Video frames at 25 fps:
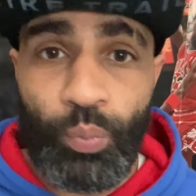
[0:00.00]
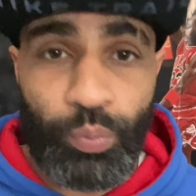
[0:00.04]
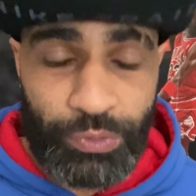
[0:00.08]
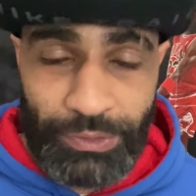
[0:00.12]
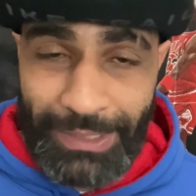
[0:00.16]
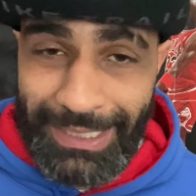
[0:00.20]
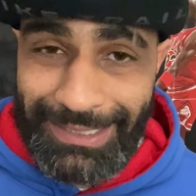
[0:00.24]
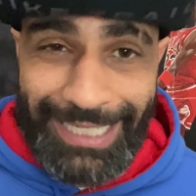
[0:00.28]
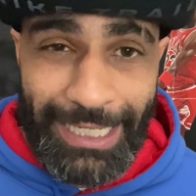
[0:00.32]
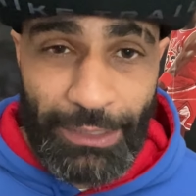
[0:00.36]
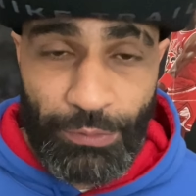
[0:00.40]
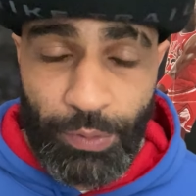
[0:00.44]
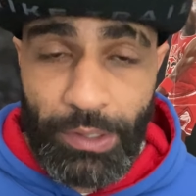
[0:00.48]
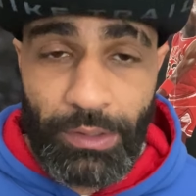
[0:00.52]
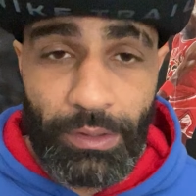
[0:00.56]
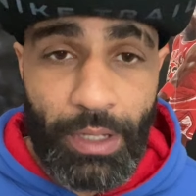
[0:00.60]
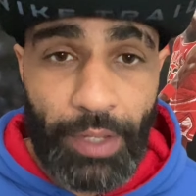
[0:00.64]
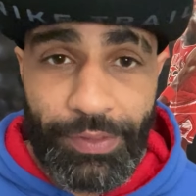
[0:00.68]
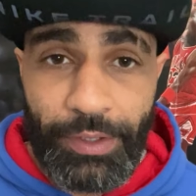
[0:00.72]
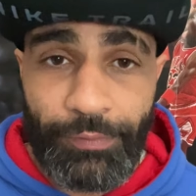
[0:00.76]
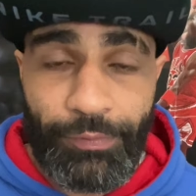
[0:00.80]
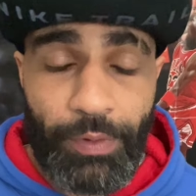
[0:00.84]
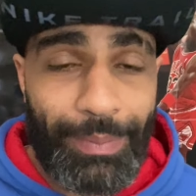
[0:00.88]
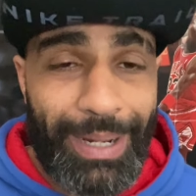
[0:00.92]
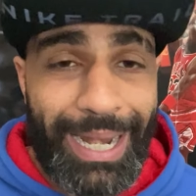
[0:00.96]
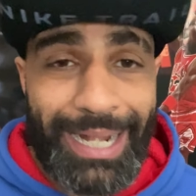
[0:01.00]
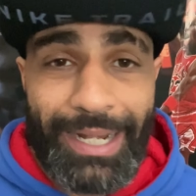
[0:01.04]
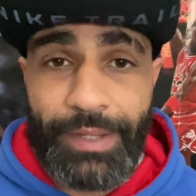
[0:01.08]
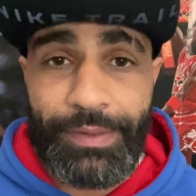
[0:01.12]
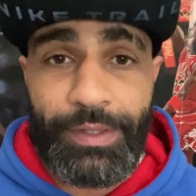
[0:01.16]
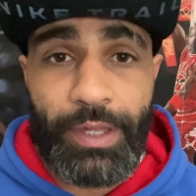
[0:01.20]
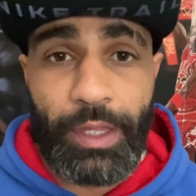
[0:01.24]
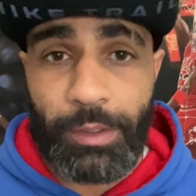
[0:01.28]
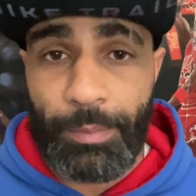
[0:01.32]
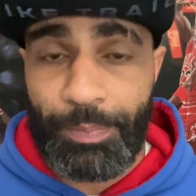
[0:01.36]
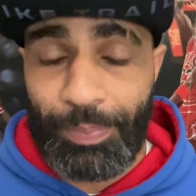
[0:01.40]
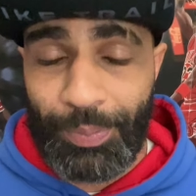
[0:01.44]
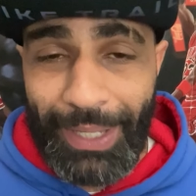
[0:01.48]
Just takes away nothing from any of
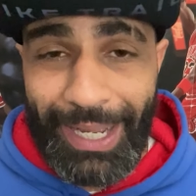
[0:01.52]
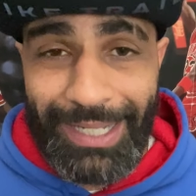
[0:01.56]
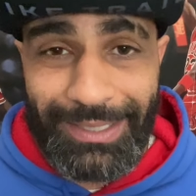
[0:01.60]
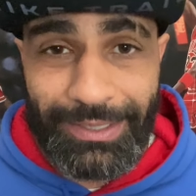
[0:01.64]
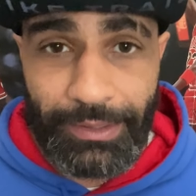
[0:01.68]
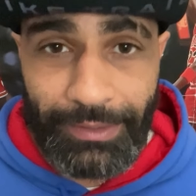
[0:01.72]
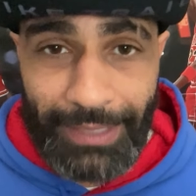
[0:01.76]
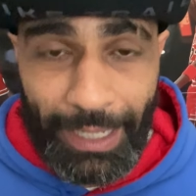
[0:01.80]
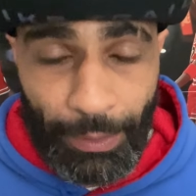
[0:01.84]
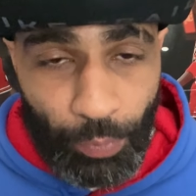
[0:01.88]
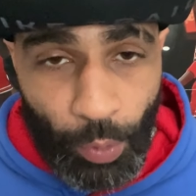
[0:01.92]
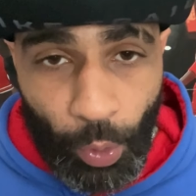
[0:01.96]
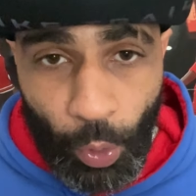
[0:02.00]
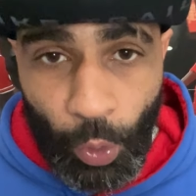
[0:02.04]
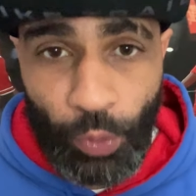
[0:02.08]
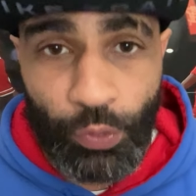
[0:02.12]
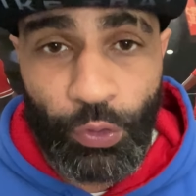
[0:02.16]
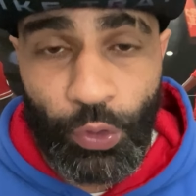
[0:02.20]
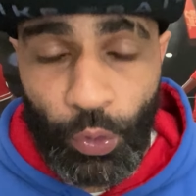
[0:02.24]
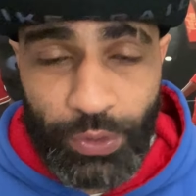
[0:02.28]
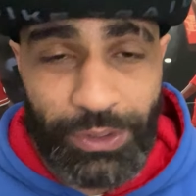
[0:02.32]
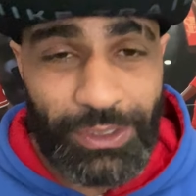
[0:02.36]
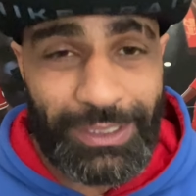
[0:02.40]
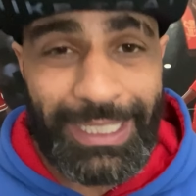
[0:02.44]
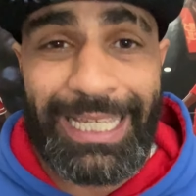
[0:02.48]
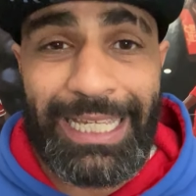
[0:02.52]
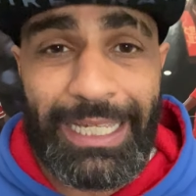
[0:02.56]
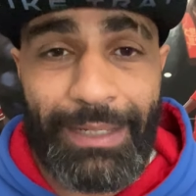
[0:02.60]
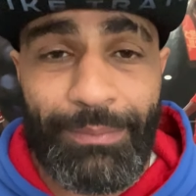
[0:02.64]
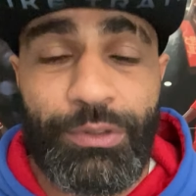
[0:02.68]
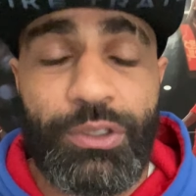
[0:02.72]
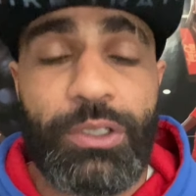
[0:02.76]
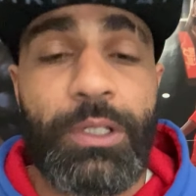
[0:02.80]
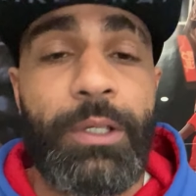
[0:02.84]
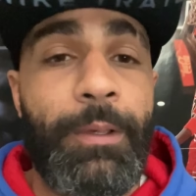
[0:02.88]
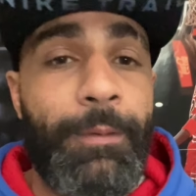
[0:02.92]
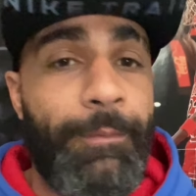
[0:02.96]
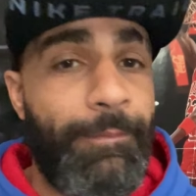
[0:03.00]
the other players that were on those
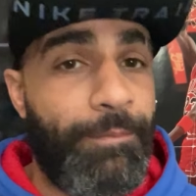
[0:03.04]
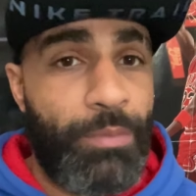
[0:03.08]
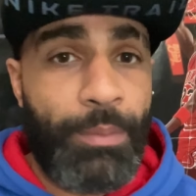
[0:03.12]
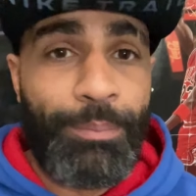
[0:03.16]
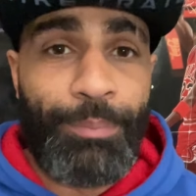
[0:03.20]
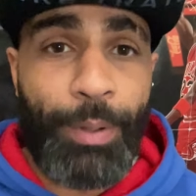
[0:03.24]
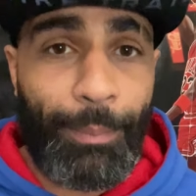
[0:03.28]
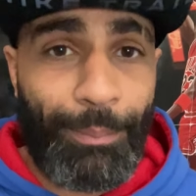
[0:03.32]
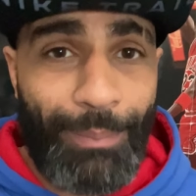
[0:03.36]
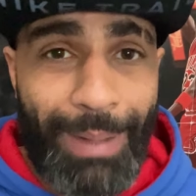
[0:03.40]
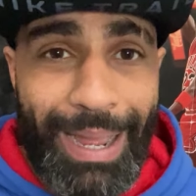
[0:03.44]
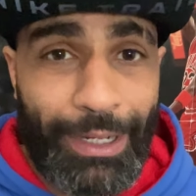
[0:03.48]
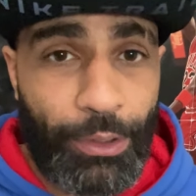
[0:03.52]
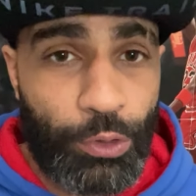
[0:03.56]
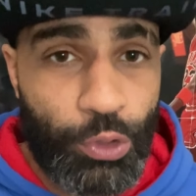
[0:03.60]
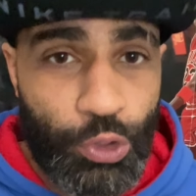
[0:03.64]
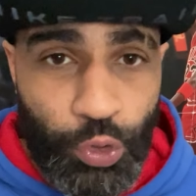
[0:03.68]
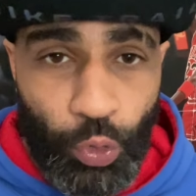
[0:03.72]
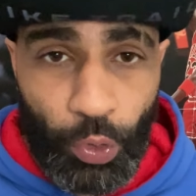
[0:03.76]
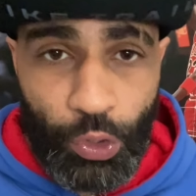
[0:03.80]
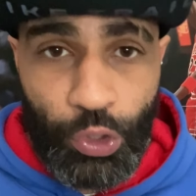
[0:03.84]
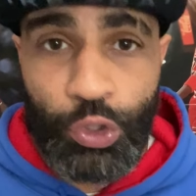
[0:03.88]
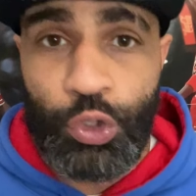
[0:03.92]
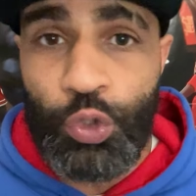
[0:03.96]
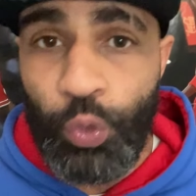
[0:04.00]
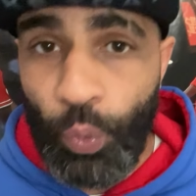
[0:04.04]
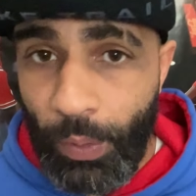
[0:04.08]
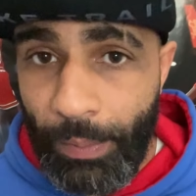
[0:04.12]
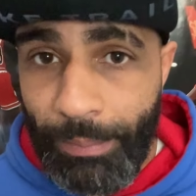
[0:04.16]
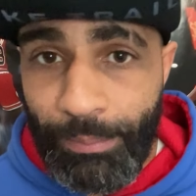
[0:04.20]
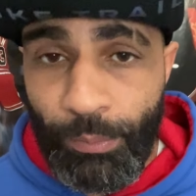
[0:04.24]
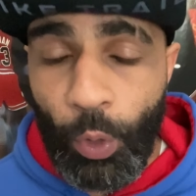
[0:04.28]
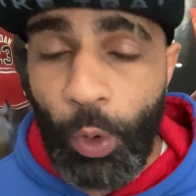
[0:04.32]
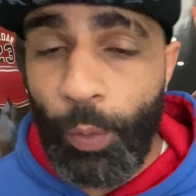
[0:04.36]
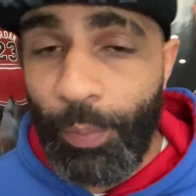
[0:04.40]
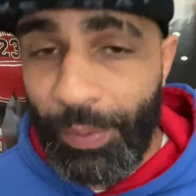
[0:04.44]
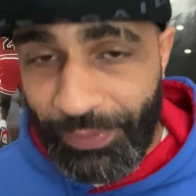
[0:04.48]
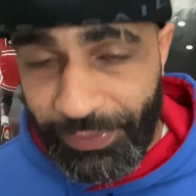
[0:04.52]
teams, but Michael Jordan doing
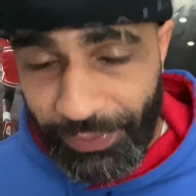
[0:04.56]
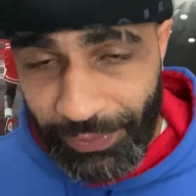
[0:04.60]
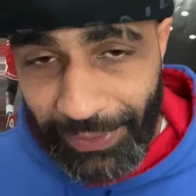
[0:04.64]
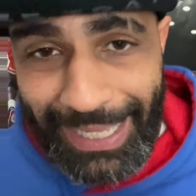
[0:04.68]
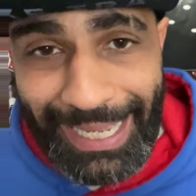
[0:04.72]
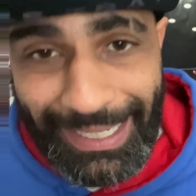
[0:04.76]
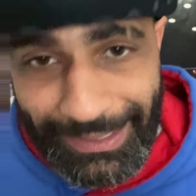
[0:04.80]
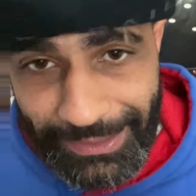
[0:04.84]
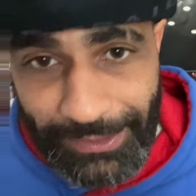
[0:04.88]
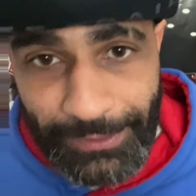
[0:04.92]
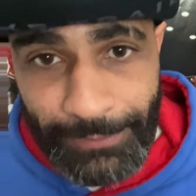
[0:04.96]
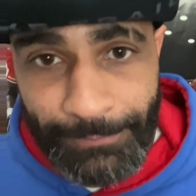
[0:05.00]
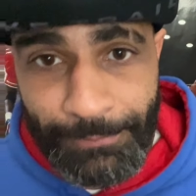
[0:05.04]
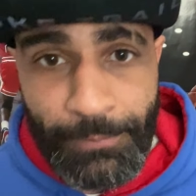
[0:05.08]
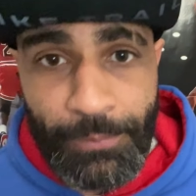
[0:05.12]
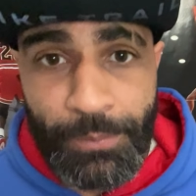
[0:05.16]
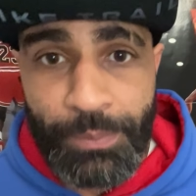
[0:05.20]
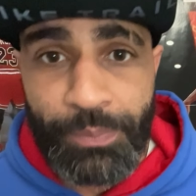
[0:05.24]
more with less.